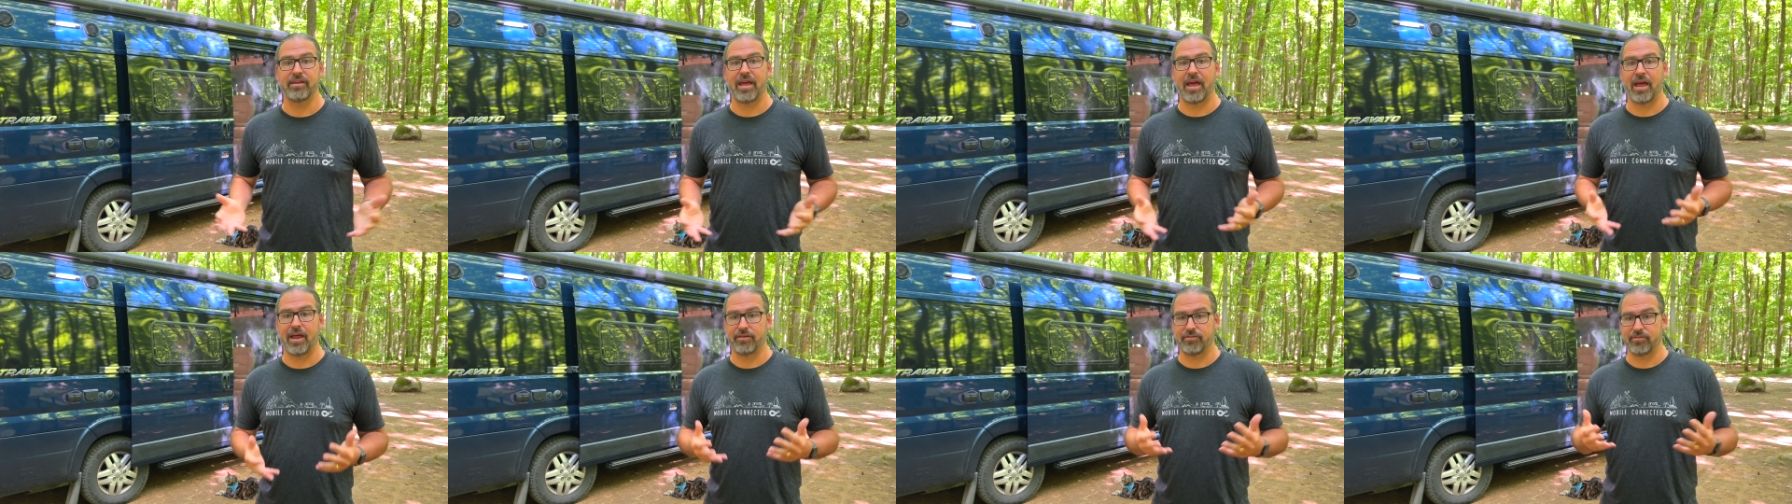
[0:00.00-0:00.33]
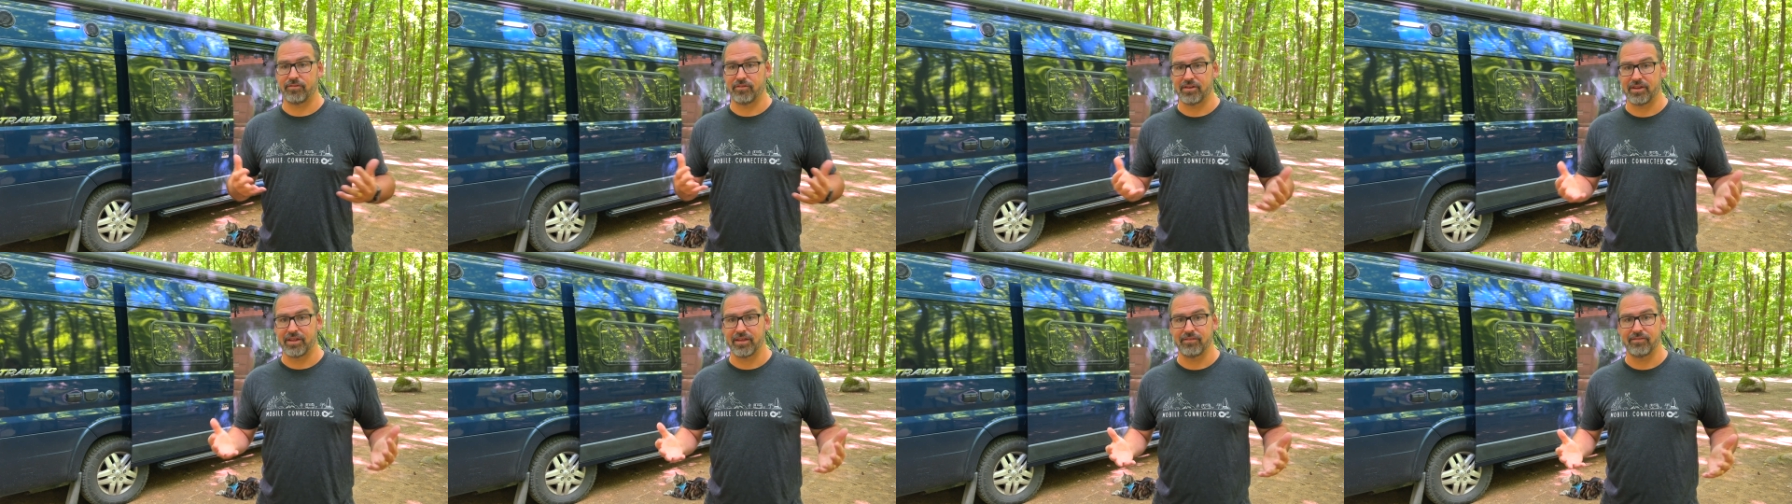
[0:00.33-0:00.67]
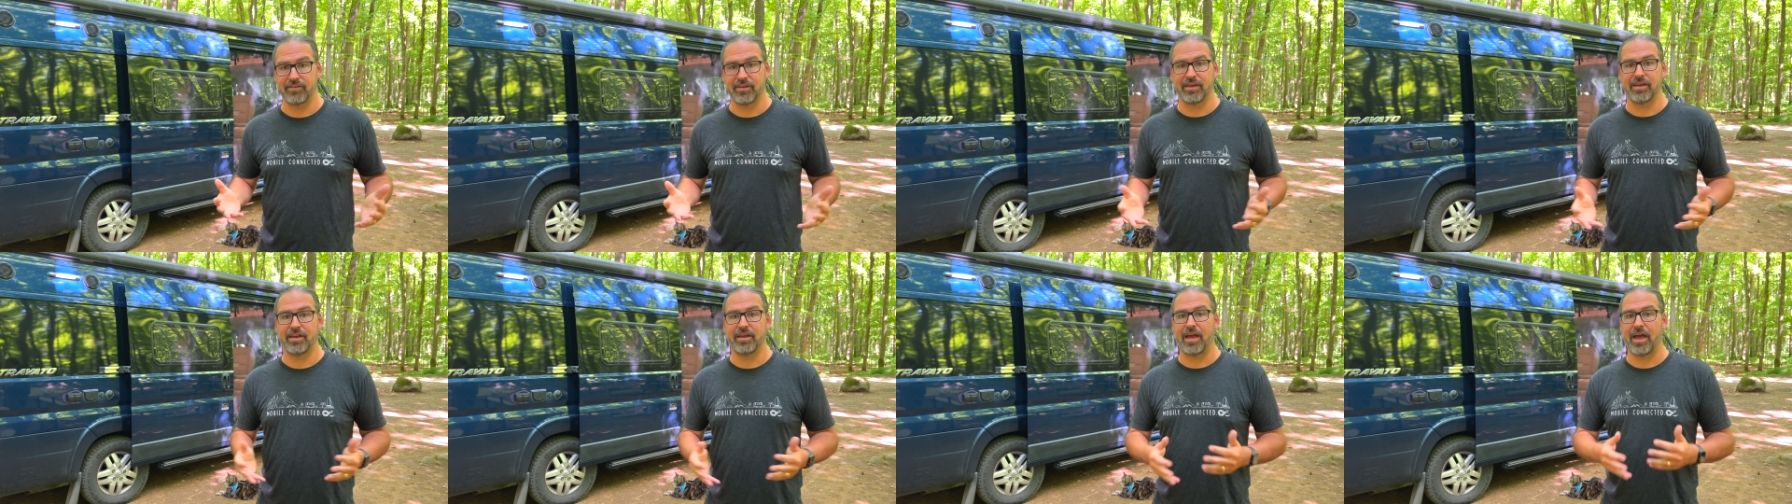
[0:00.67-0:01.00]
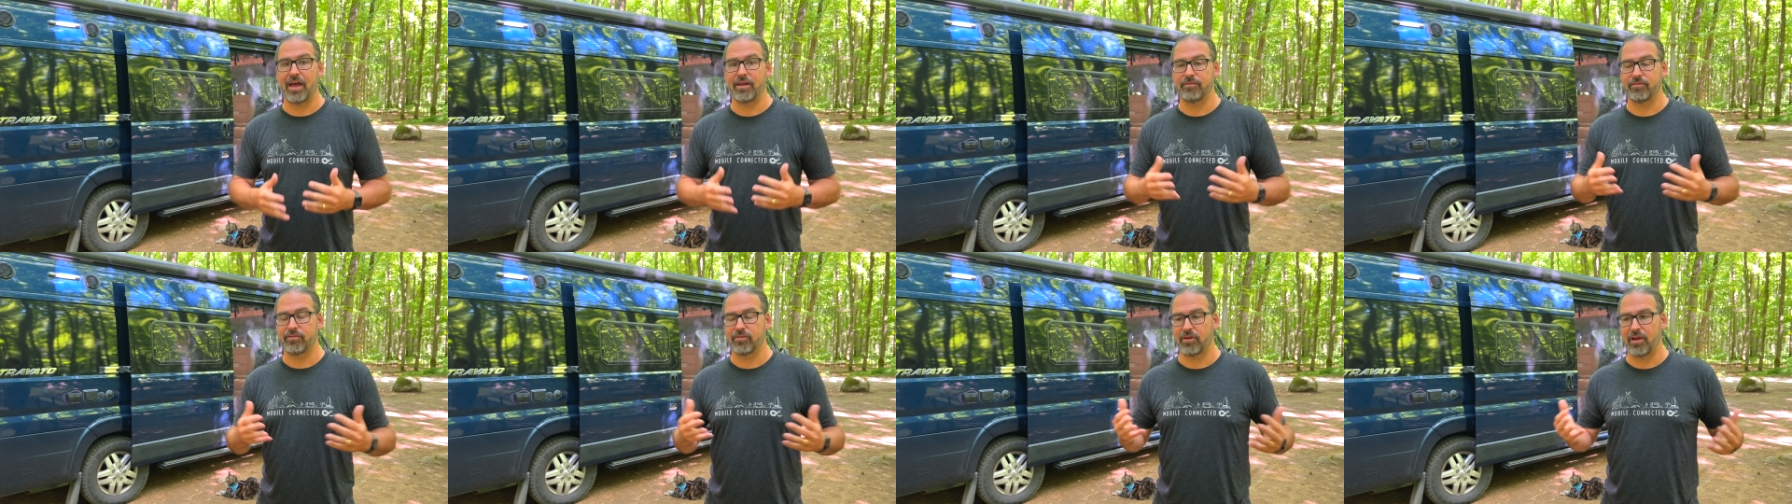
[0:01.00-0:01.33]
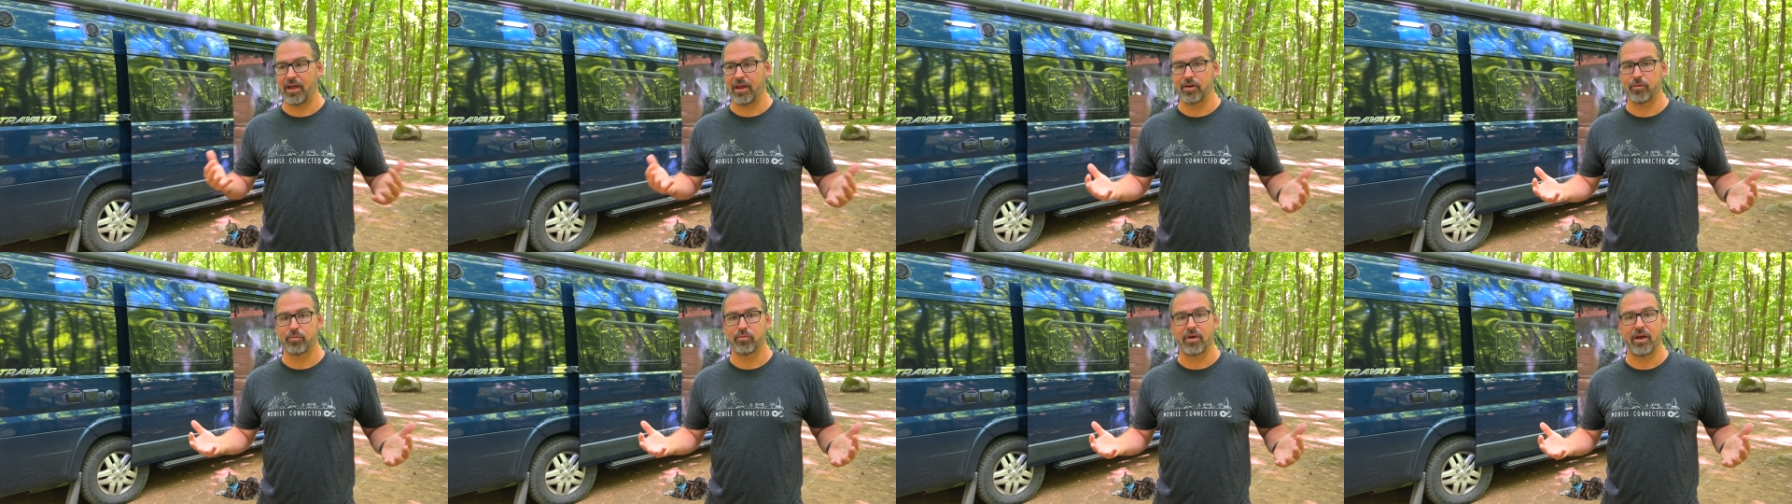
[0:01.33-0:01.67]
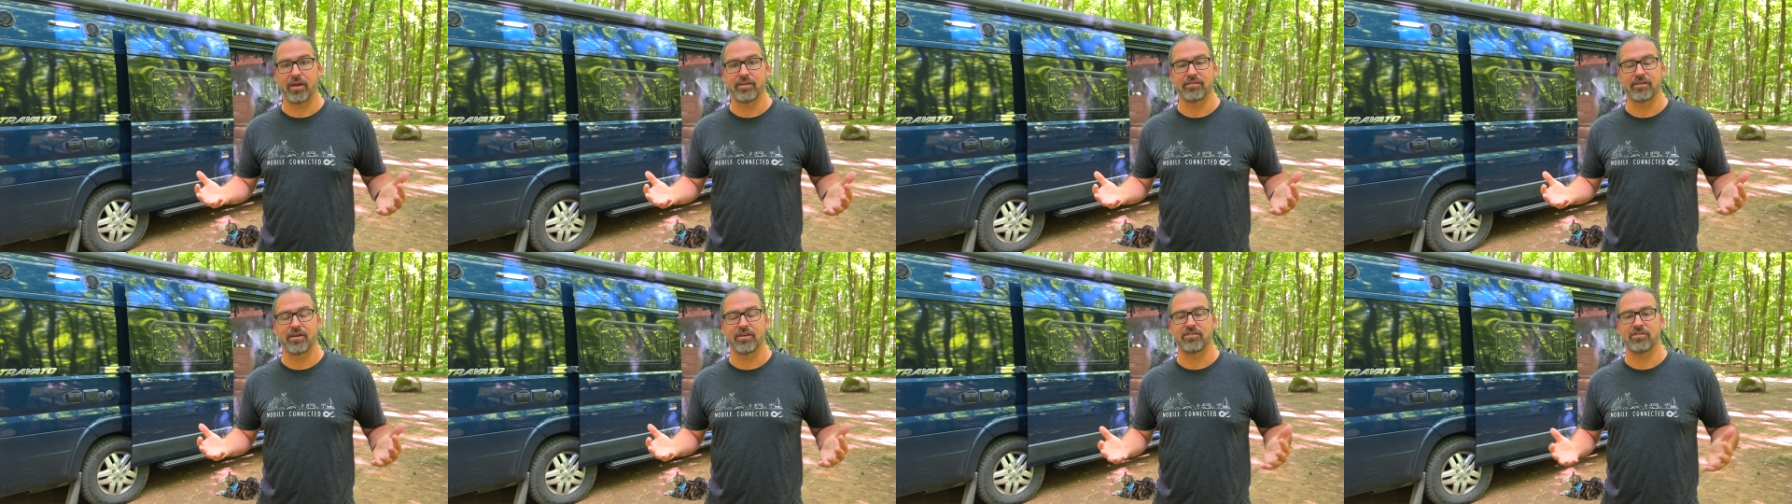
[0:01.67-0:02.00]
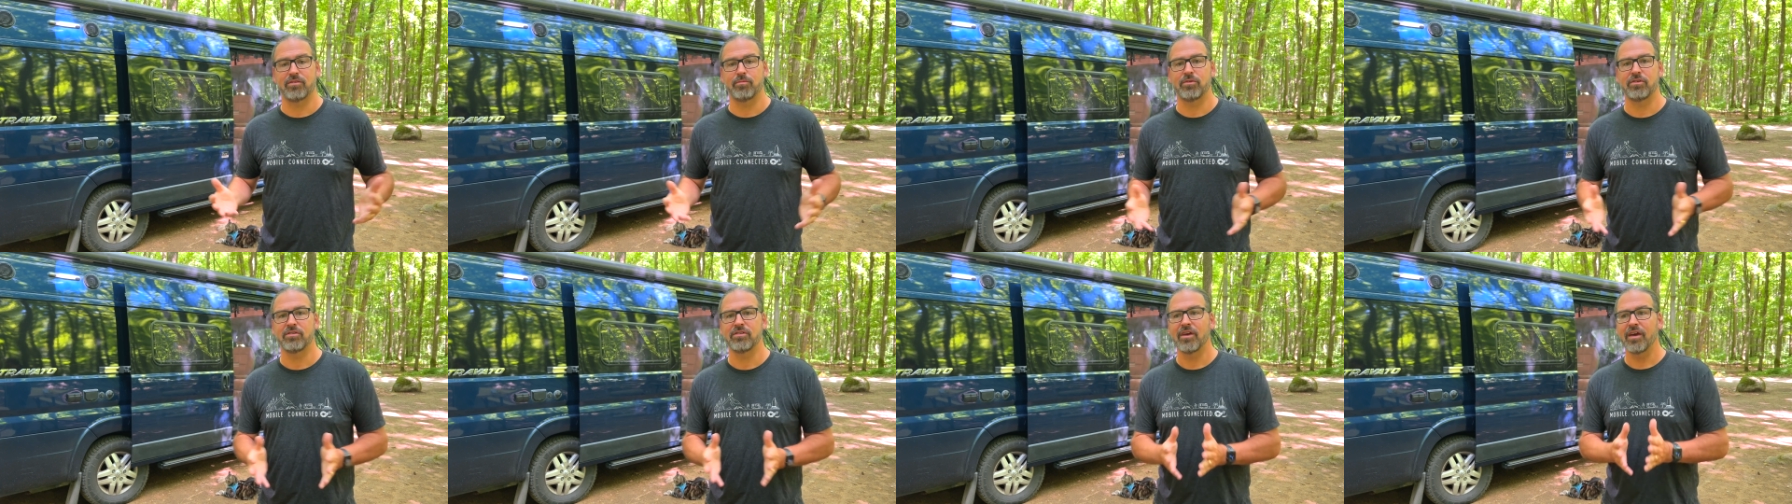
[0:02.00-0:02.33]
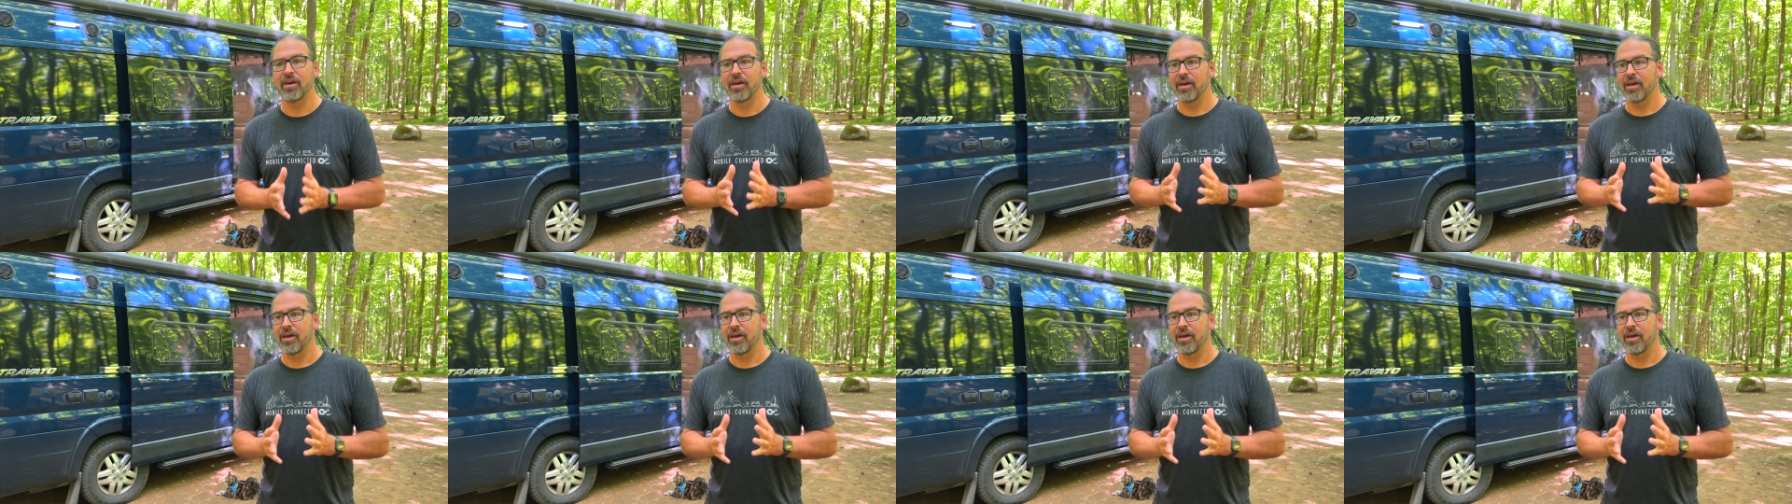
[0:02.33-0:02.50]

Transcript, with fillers: and for TV and for enterprise customers.